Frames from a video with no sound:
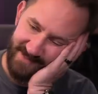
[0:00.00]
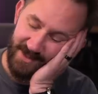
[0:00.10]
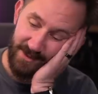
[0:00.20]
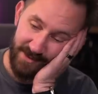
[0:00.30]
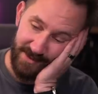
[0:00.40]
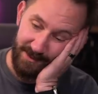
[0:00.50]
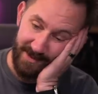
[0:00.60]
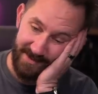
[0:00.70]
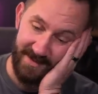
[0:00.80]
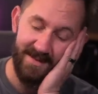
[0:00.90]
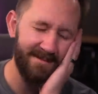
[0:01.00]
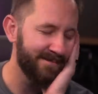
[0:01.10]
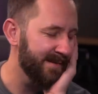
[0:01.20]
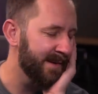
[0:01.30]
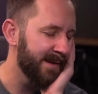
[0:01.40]
Dude,
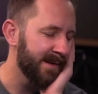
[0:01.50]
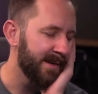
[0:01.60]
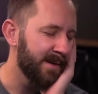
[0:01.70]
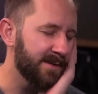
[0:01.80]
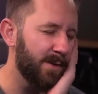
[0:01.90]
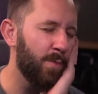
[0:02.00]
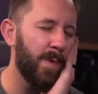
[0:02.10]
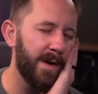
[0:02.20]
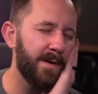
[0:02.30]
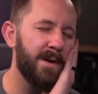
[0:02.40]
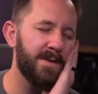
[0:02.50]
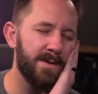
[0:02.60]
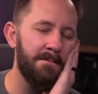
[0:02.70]
so weirdos are